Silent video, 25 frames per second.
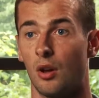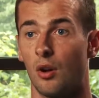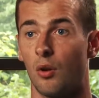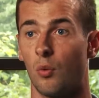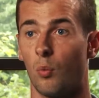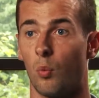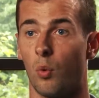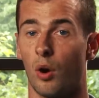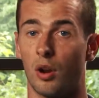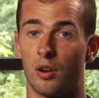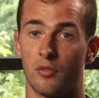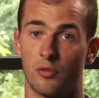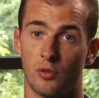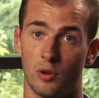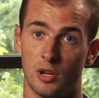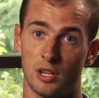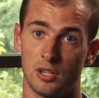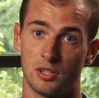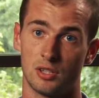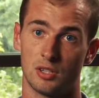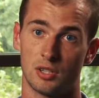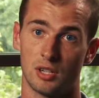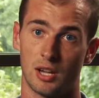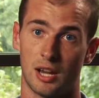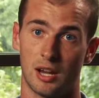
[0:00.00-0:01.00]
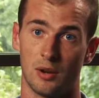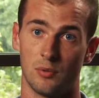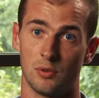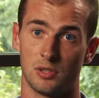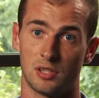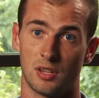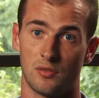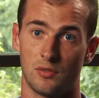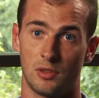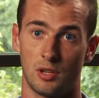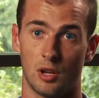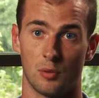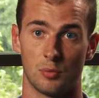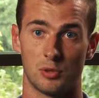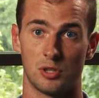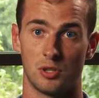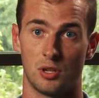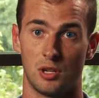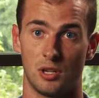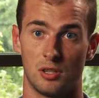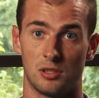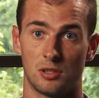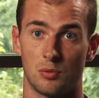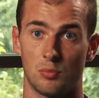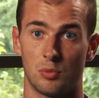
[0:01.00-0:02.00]
One of which I was given the
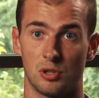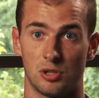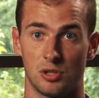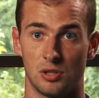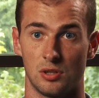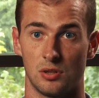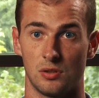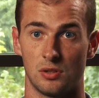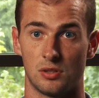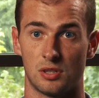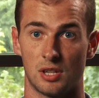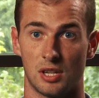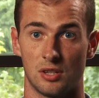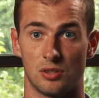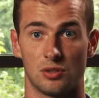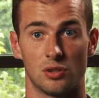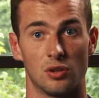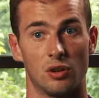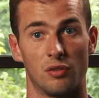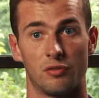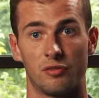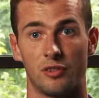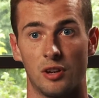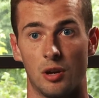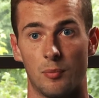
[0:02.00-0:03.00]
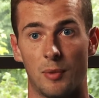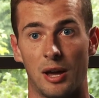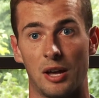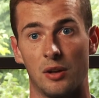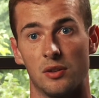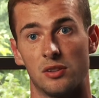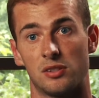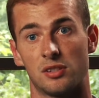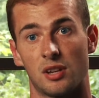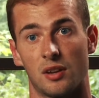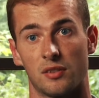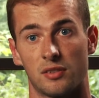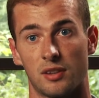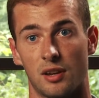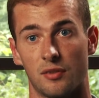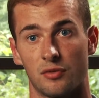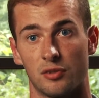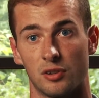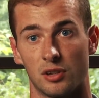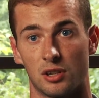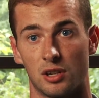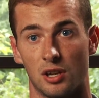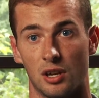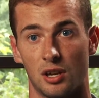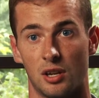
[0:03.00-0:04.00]
opportunity to produce a short film out in South
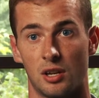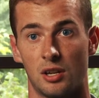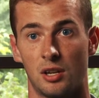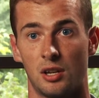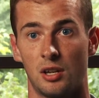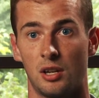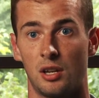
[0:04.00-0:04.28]
Africa.